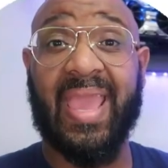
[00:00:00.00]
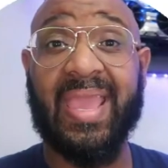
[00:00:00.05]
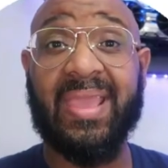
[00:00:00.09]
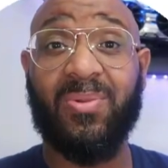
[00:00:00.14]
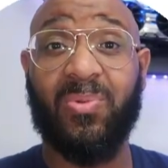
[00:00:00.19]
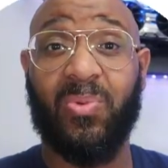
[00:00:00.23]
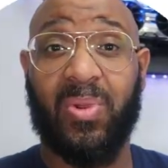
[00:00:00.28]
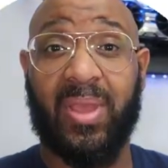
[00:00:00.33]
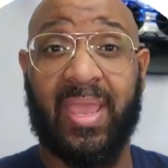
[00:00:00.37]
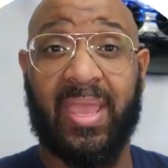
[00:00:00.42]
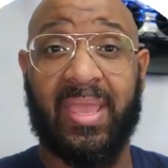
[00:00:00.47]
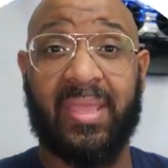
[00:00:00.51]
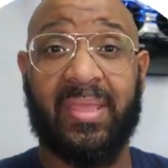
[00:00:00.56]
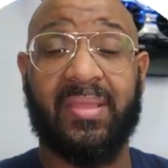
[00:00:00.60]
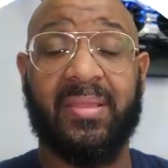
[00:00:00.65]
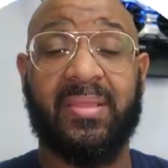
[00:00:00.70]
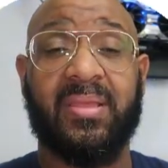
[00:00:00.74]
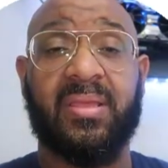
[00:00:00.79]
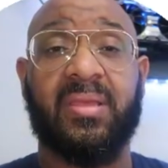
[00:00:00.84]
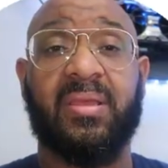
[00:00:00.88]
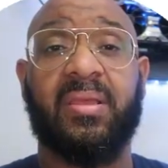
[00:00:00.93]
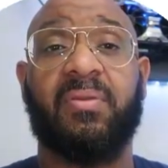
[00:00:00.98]
to
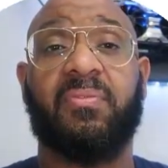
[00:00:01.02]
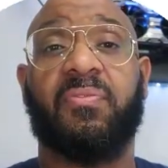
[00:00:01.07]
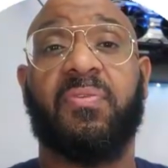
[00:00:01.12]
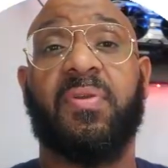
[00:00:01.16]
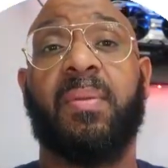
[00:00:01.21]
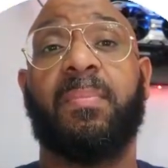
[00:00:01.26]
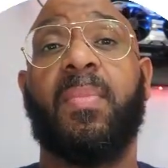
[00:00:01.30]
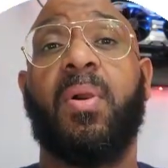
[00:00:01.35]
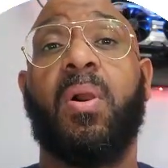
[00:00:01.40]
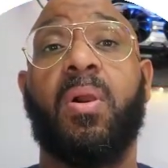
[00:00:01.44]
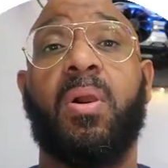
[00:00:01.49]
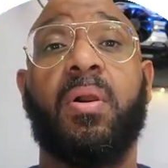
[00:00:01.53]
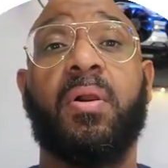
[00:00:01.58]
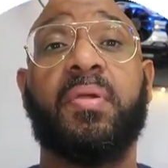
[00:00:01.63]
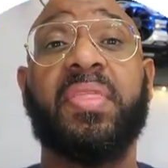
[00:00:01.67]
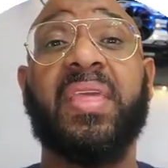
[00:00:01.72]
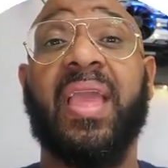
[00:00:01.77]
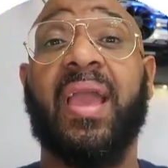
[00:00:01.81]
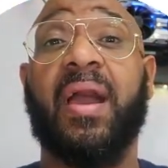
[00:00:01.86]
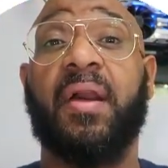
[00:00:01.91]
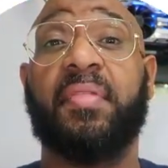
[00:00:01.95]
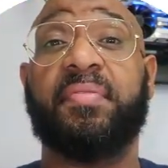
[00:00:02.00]
gateway
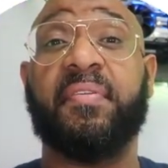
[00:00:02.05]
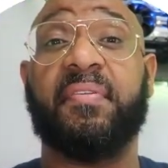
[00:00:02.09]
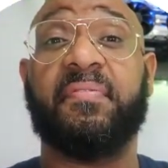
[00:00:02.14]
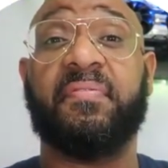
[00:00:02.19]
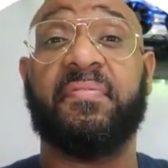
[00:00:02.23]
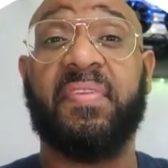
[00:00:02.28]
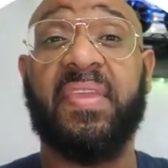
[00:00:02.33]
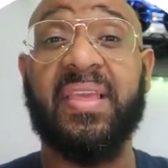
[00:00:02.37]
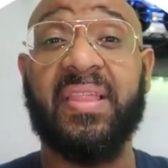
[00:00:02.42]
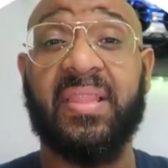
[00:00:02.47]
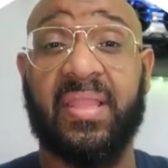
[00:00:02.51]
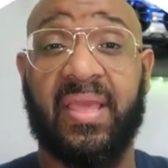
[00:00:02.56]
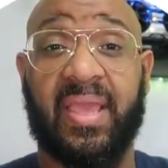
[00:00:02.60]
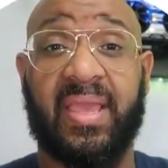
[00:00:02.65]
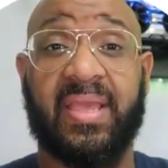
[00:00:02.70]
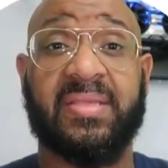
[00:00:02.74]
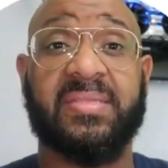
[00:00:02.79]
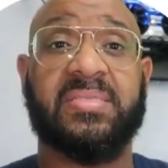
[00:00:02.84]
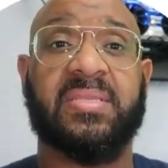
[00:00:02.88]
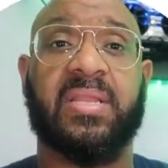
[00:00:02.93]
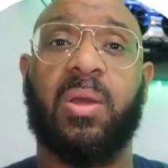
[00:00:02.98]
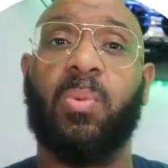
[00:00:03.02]
from all the other
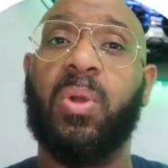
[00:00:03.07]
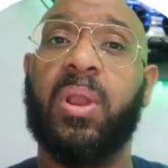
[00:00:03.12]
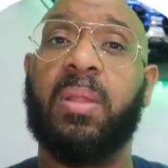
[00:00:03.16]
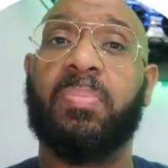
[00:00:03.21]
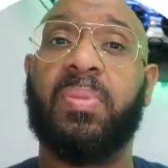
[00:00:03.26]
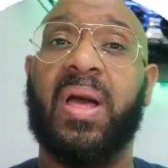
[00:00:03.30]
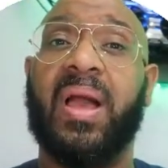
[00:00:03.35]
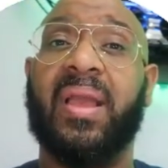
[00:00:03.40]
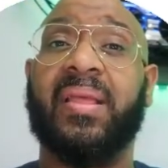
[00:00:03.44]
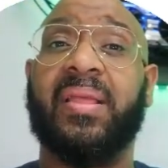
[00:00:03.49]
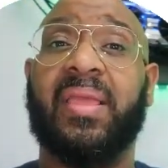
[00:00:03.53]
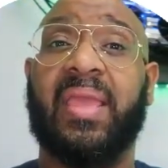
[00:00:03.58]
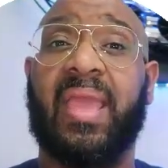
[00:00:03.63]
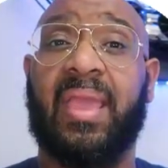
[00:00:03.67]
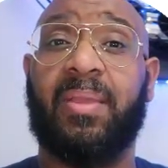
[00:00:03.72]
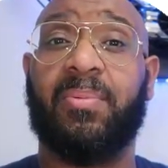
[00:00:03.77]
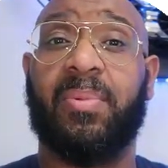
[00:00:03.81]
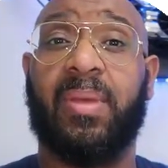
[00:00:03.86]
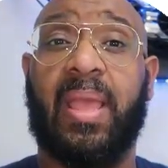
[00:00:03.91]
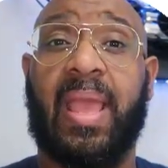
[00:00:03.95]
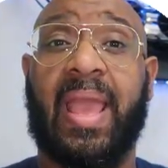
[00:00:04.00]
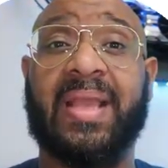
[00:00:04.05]
VLANs, and I want to
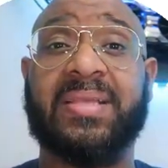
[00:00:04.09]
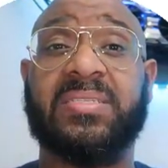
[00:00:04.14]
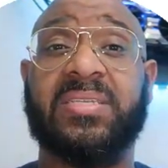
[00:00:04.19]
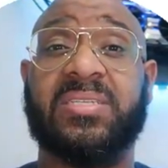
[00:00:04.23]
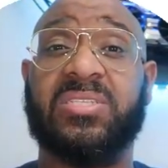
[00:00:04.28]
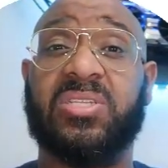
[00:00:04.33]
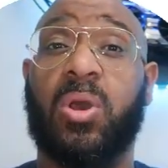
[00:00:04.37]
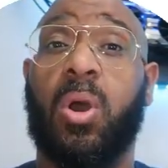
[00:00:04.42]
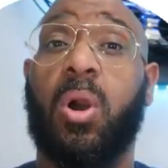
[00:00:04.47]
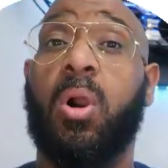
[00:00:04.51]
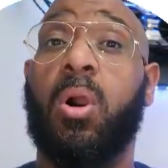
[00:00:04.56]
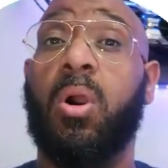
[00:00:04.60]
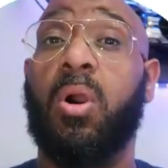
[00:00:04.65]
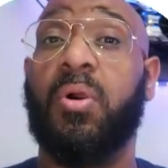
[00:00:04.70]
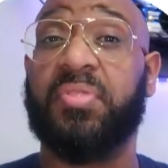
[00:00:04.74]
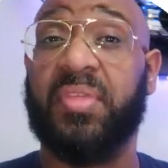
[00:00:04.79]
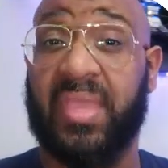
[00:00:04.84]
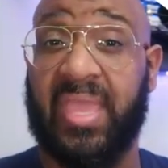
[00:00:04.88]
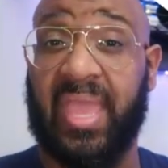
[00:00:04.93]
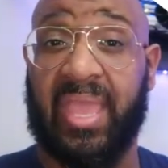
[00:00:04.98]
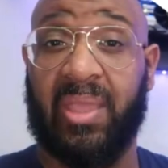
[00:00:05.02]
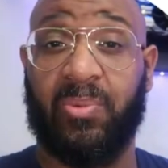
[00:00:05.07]
block access
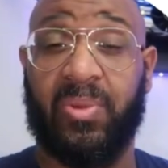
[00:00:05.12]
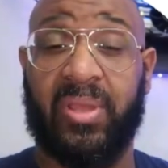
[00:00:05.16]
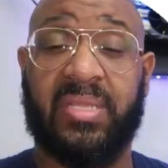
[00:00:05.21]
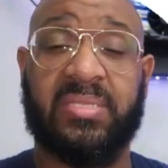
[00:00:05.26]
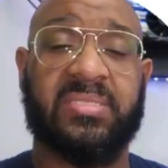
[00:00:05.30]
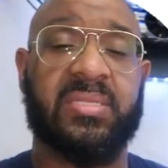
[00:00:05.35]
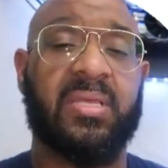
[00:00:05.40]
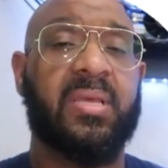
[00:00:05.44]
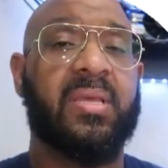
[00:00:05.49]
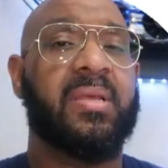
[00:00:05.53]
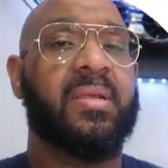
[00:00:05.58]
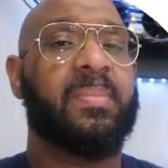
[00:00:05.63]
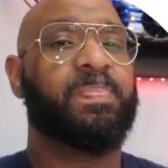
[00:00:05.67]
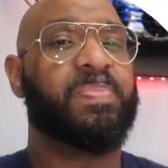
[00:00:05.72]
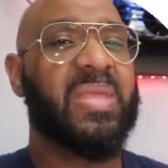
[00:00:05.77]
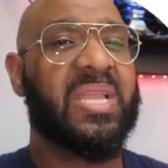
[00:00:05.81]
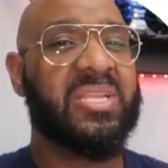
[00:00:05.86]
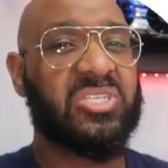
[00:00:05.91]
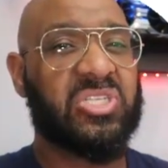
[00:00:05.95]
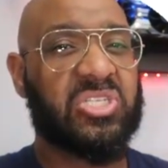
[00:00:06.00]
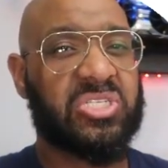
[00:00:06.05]
to all the gateways.